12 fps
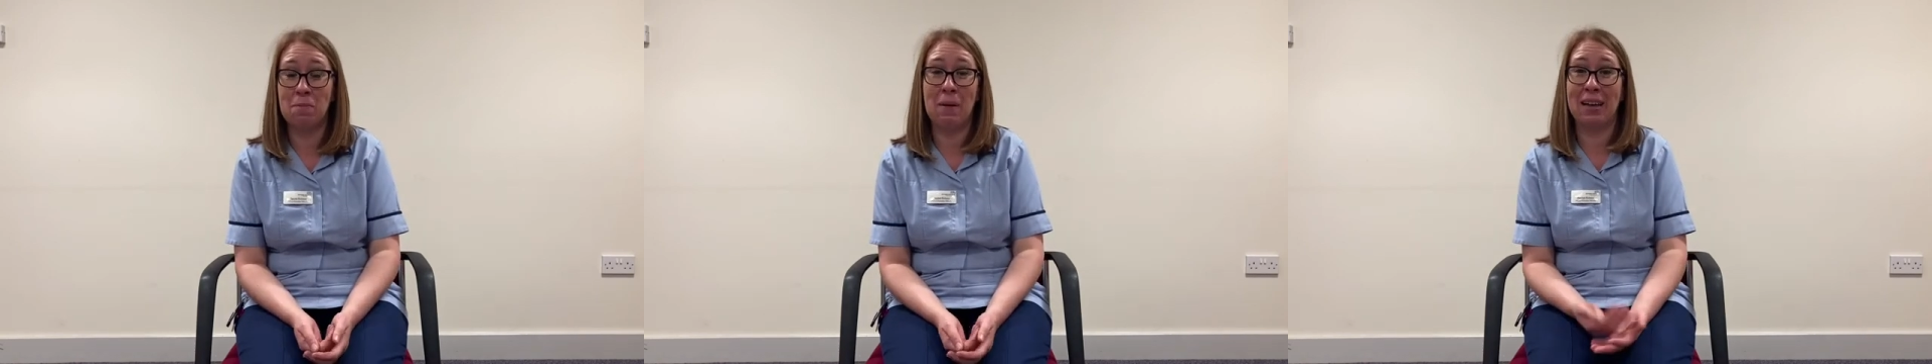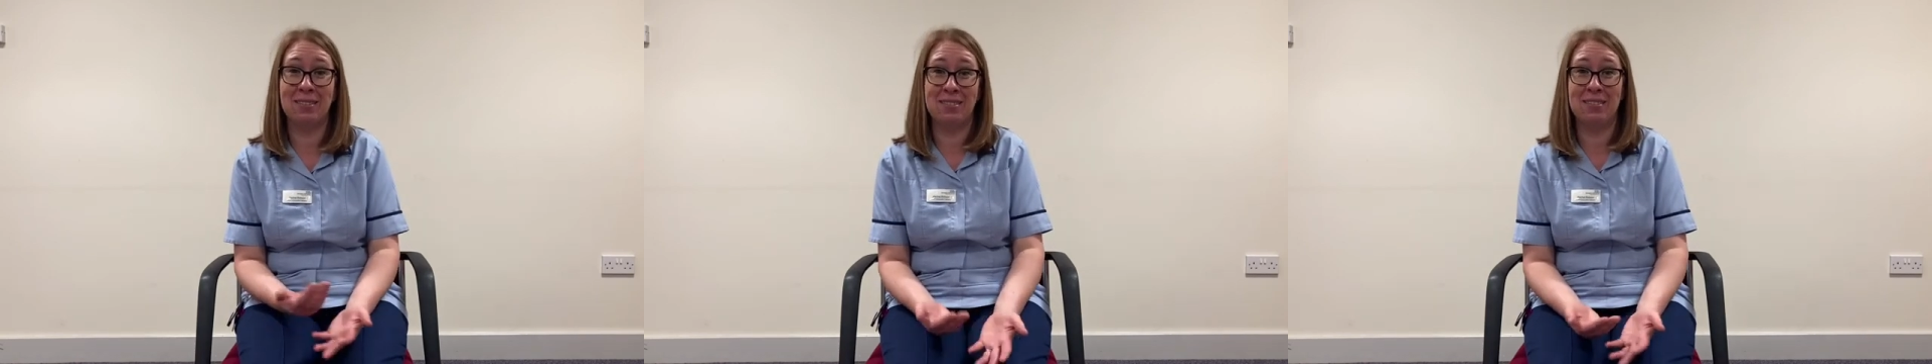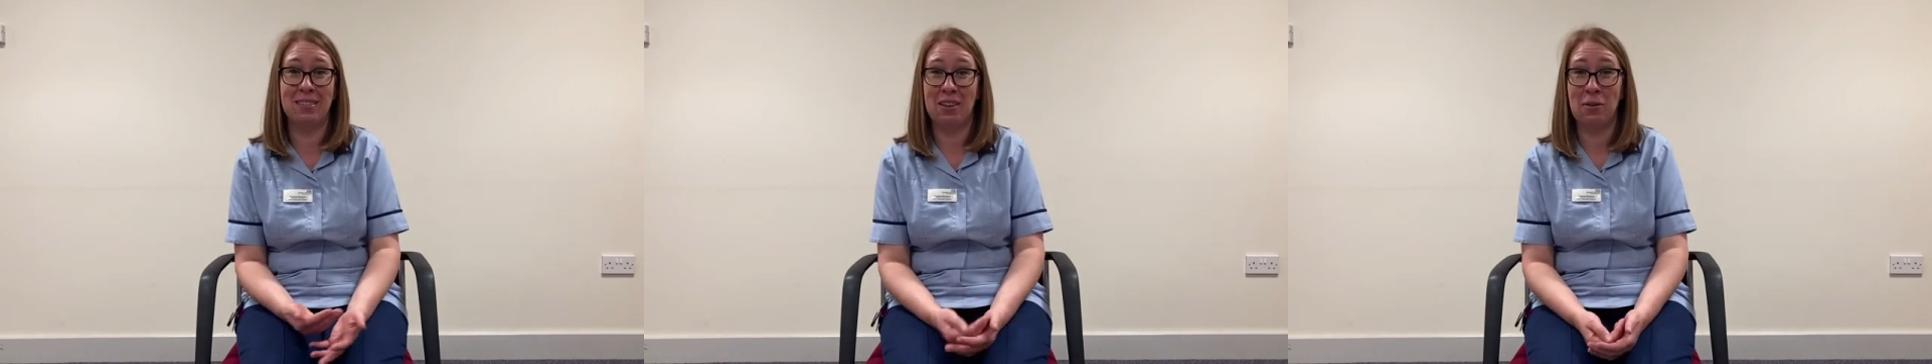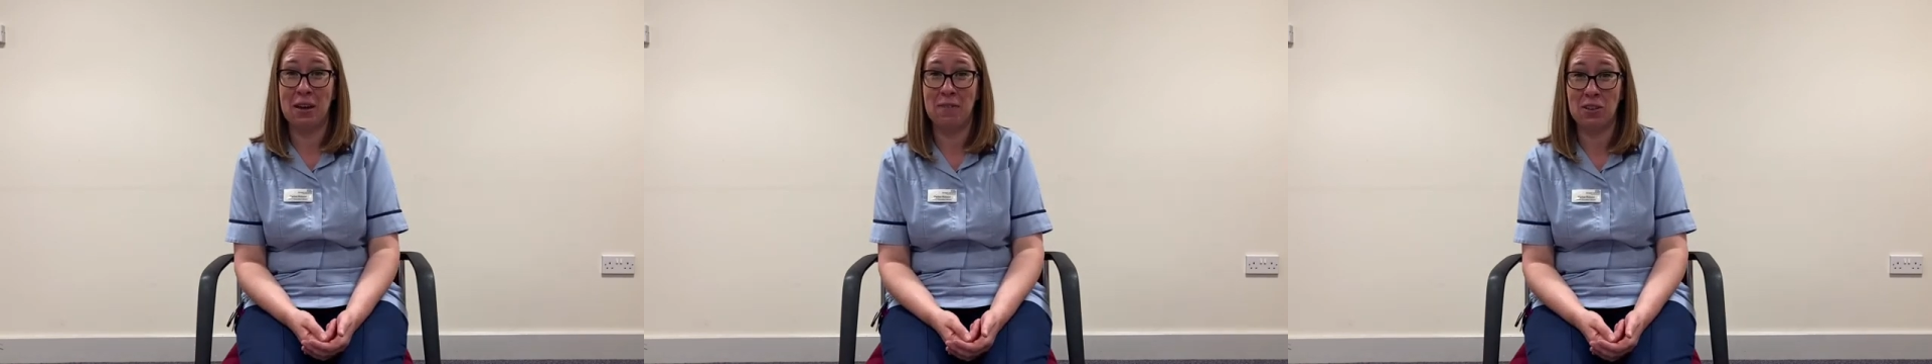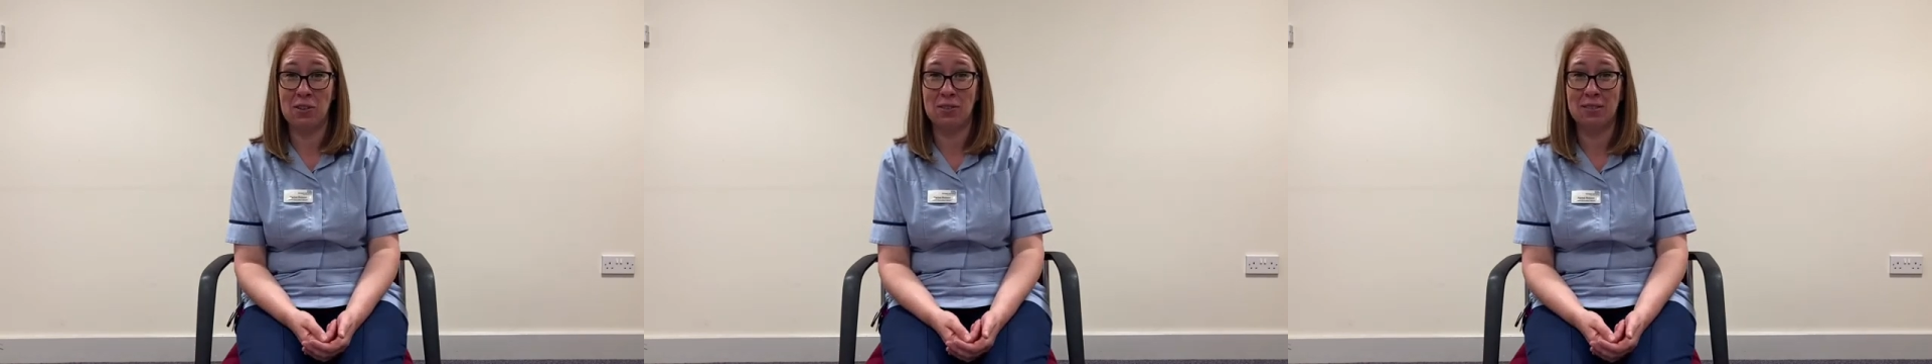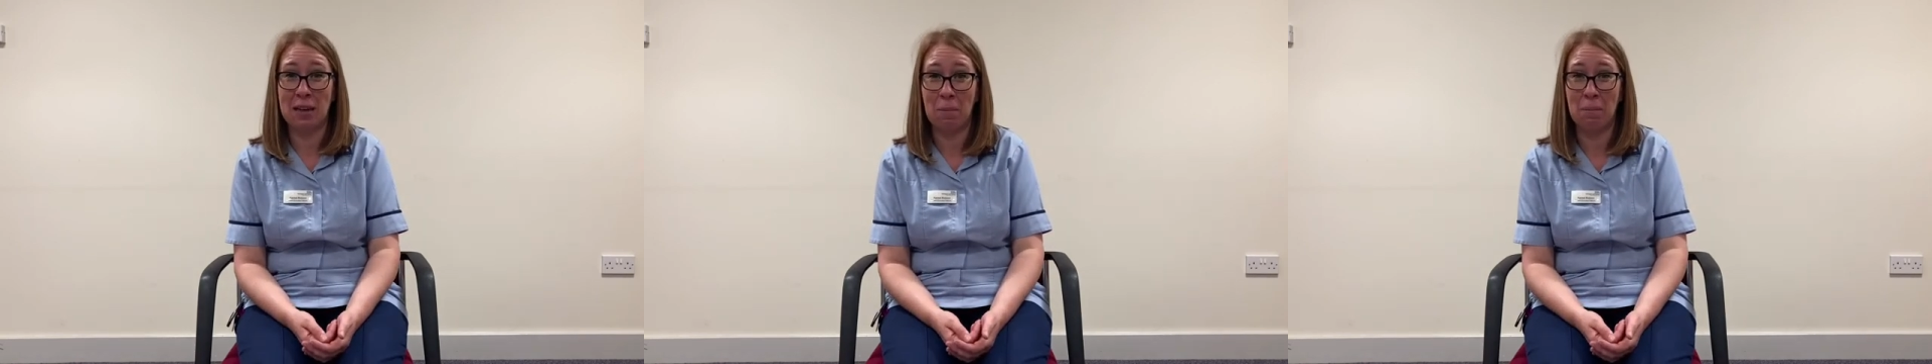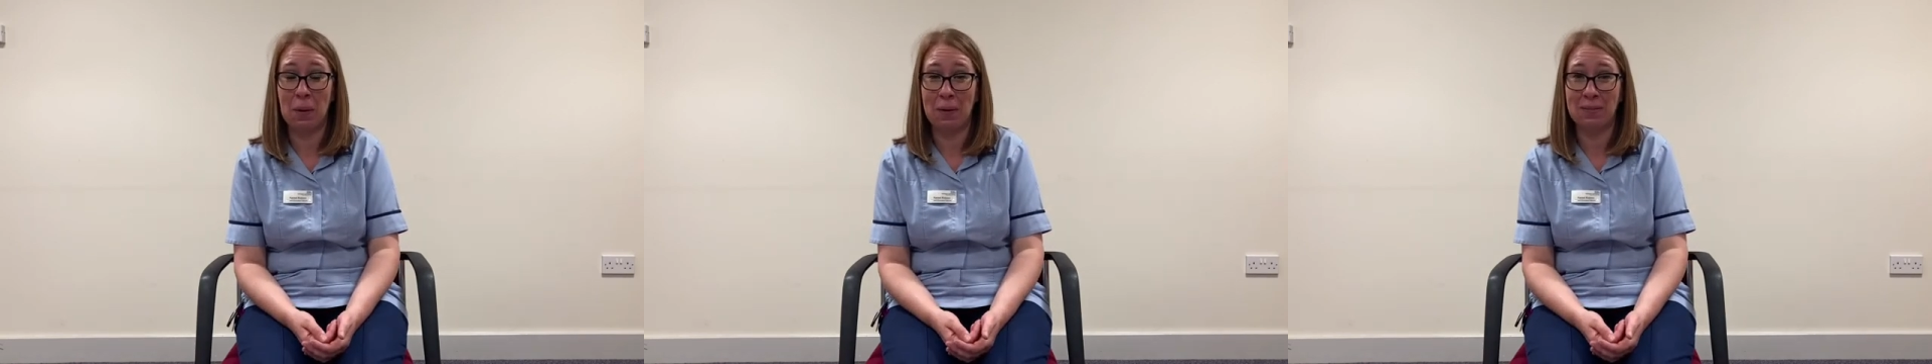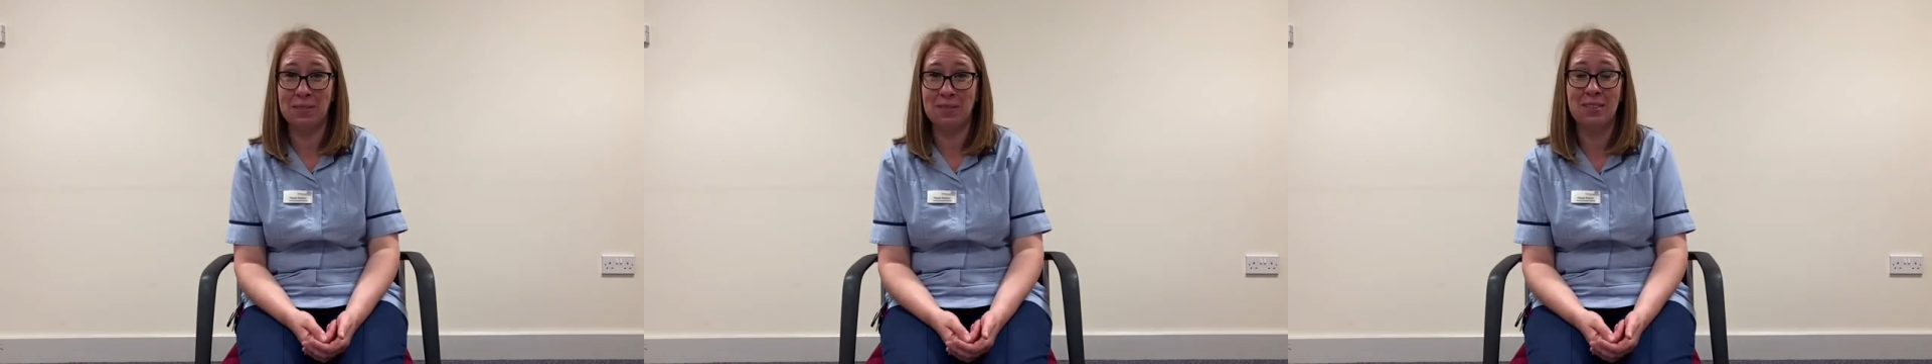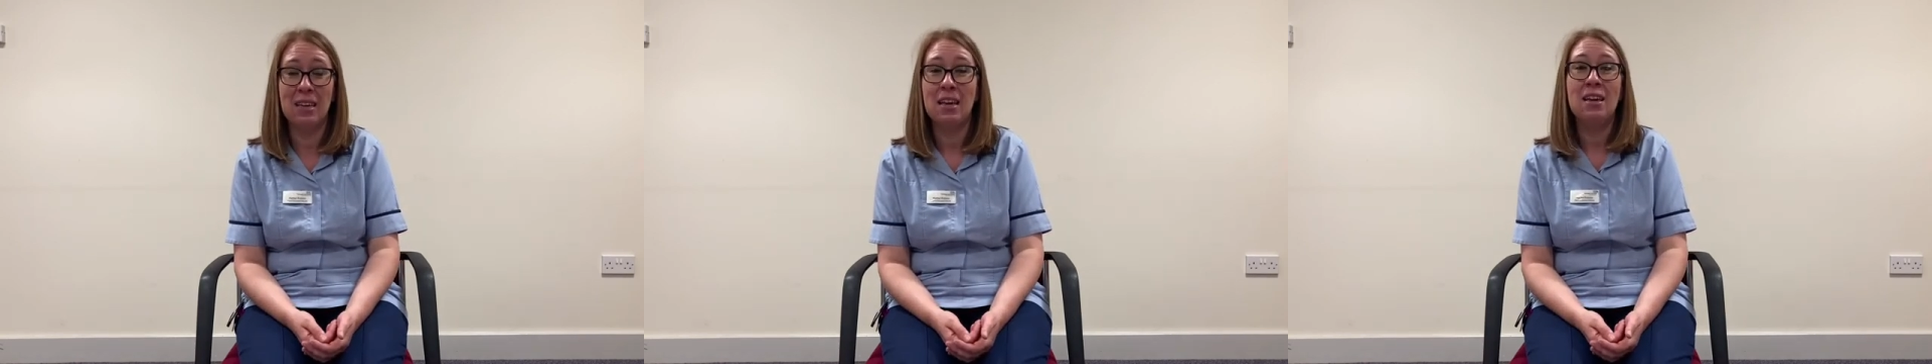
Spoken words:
pads and only ever used tampons.